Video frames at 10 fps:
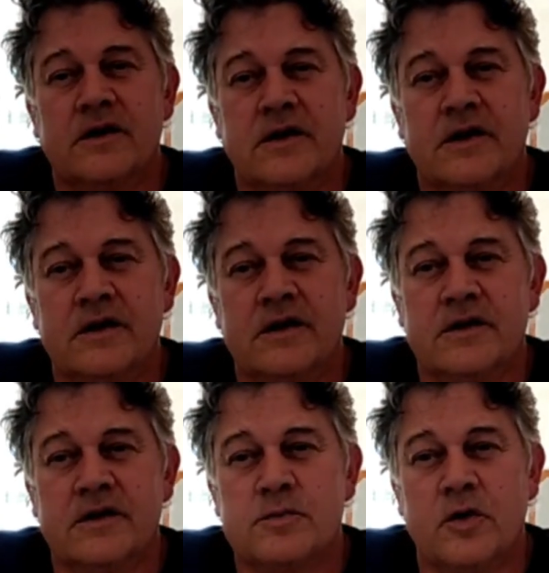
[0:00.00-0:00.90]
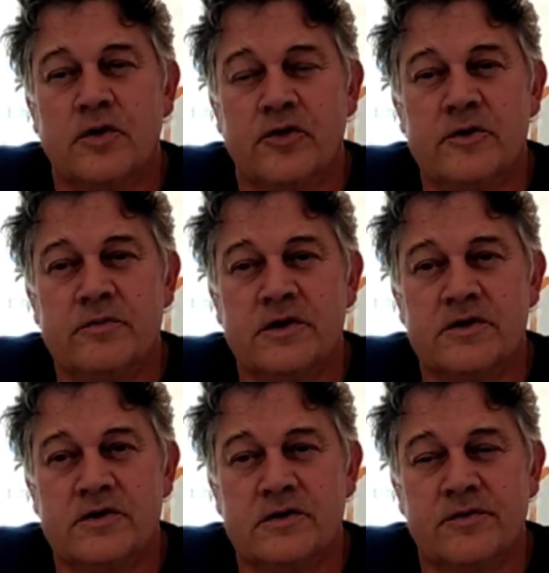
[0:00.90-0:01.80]
a small room,
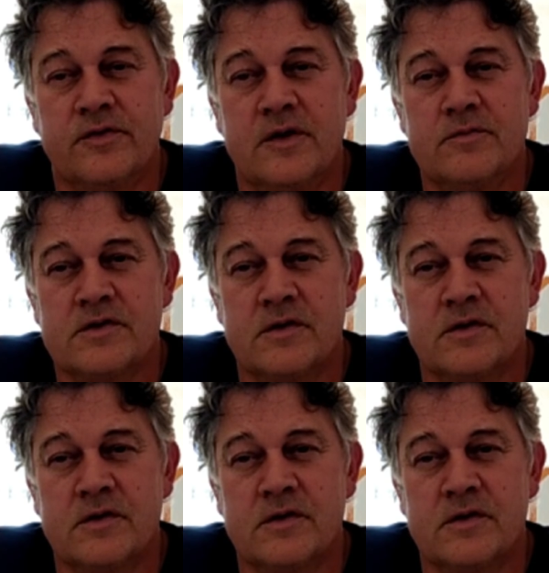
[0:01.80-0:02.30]
the 2 of them.